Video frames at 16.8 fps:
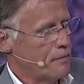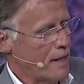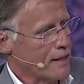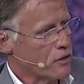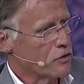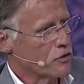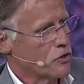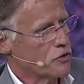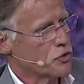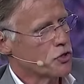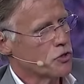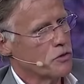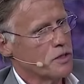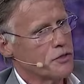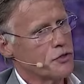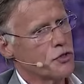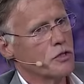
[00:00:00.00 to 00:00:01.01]

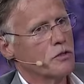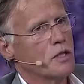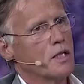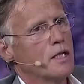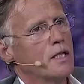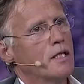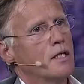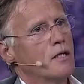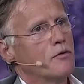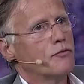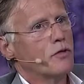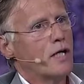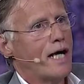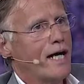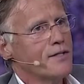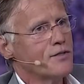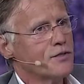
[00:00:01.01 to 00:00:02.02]
microcontroller. So
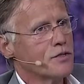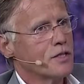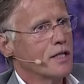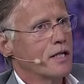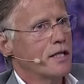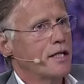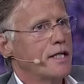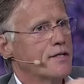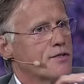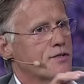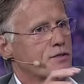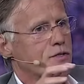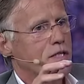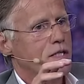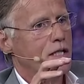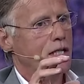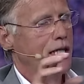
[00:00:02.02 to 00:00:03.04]
for us,
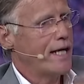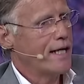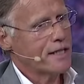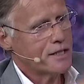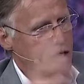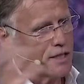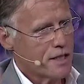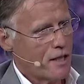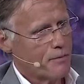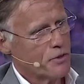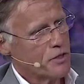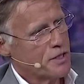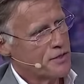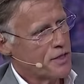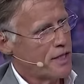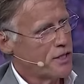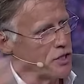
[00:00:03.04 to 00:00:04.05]
it's like
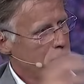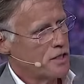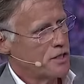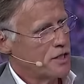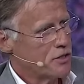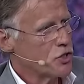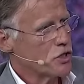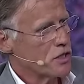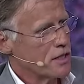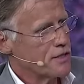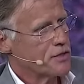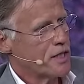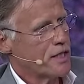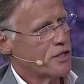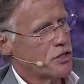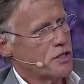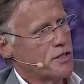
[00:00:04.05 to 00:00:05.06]
decarbonization and
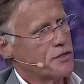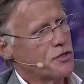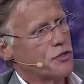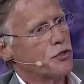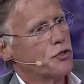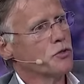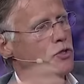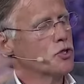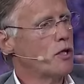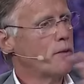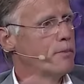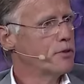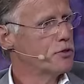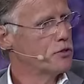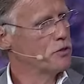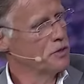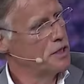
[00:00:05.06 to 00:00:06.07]
digitalization. It's a huge
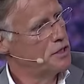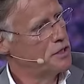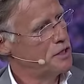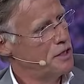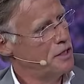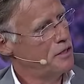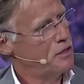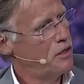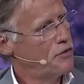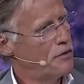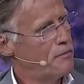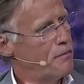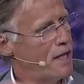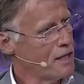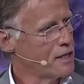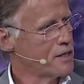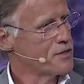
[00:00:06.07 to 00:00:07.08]
opportunity on the
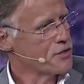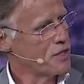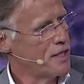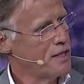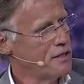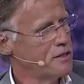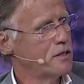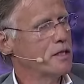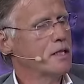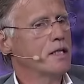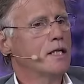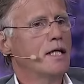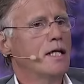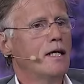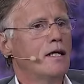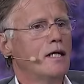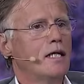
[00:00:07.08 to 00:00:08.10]
market side,
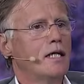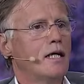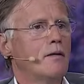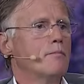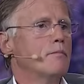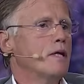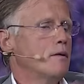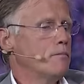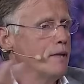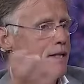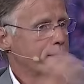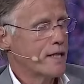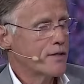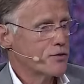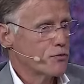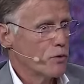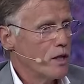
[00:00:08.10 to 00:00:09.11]

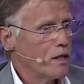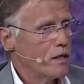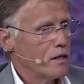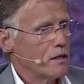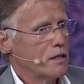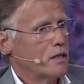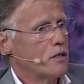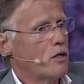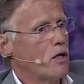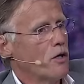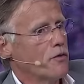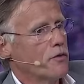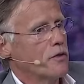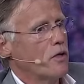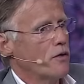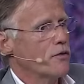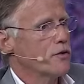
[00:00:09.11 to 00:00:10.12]
but as well
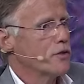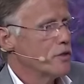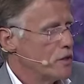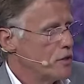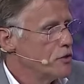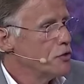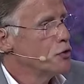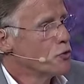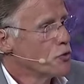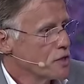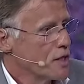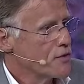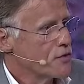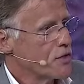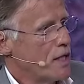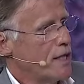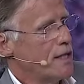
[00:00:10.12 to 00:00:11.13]
on the
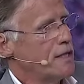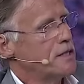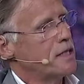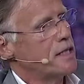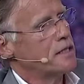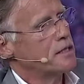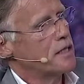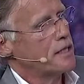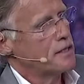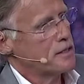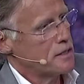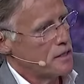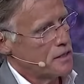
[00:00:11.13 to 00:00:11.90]
user side. And